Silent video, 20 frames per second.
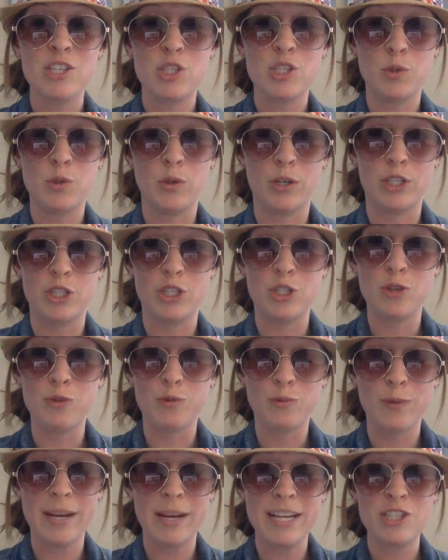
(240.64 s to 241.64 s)
stool to
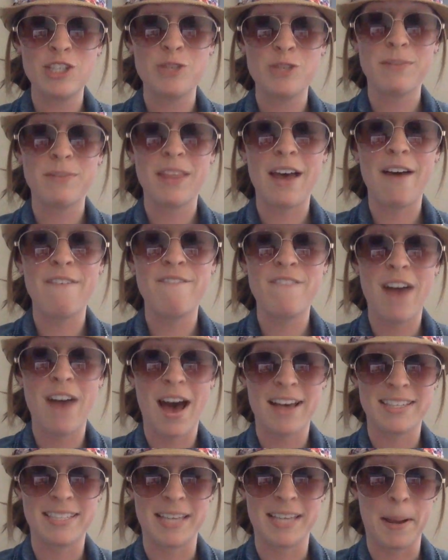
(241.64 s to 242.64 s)
reach the
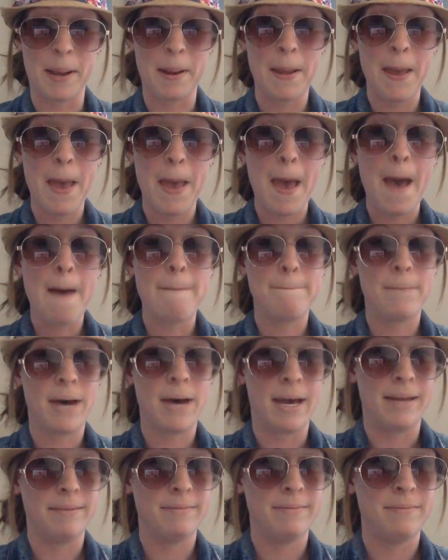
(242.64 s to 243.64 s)
faucet,
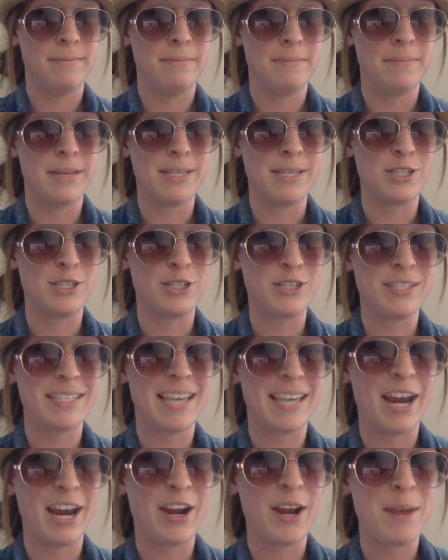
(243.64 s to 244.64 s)
but Mr.
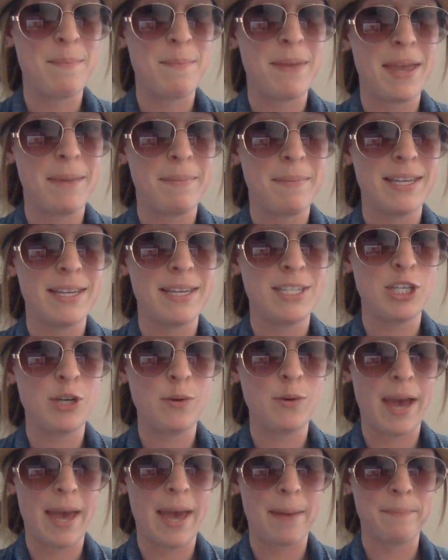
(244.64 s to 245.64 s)
Scary beat me
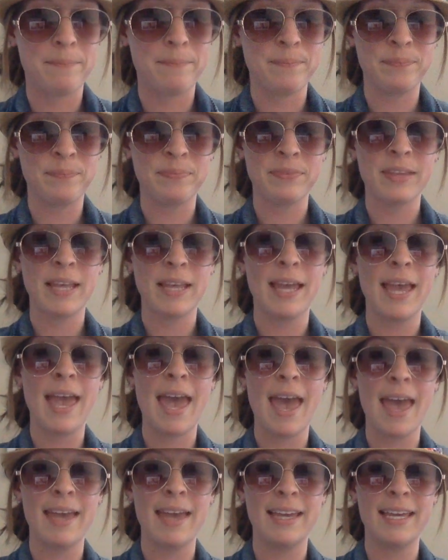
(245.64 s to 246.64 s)
to it.
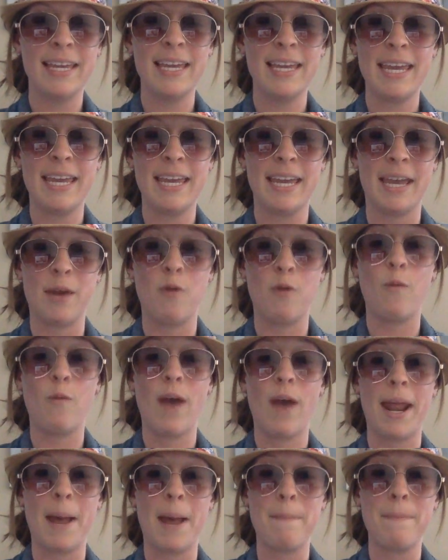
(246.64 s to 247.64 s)
He
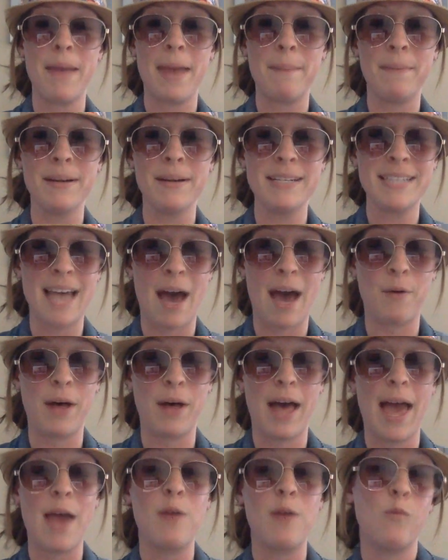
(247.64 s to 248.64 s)
wet a paper
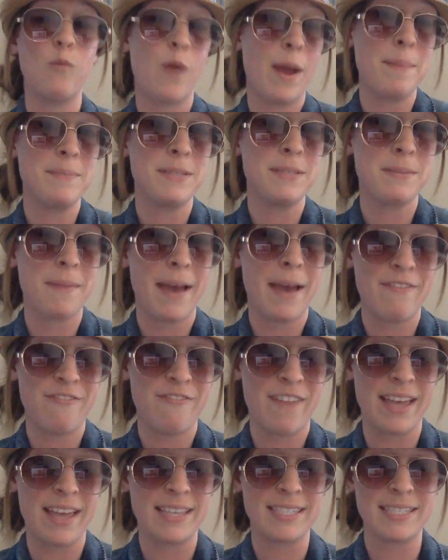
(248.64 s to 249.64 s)
towel and wiped my
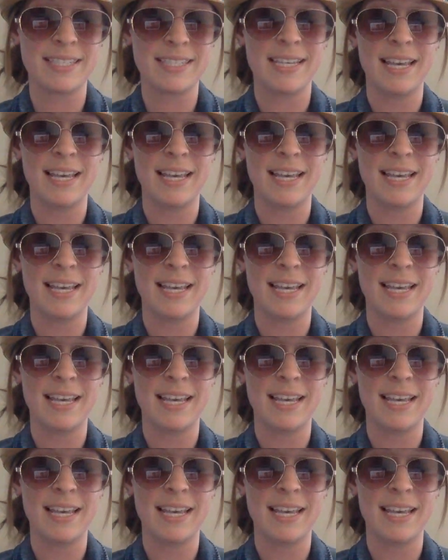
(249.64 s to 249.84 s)
face.